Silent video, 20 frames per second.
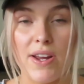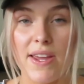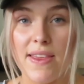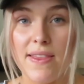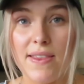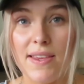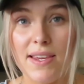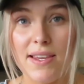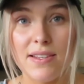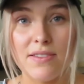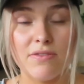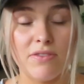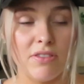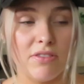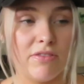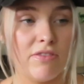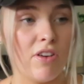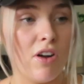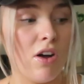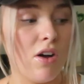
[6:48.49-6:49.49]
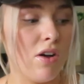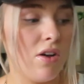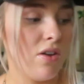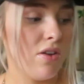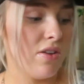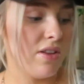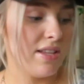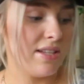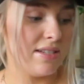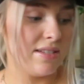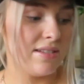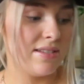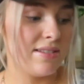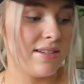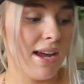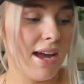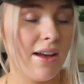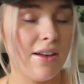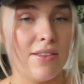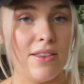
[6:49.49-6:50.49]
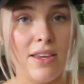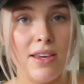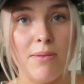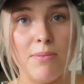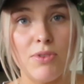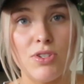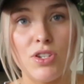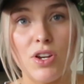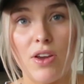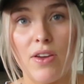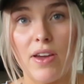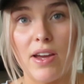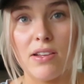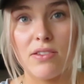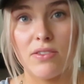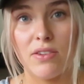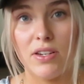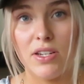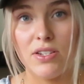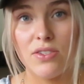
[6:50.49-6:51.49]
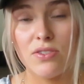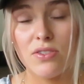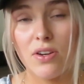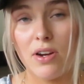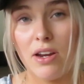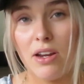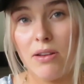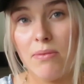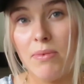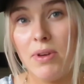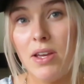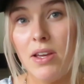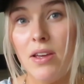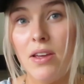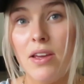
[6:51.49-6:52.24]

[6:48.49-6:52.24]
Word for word: in these for fall and style them and show you guys on Instagram.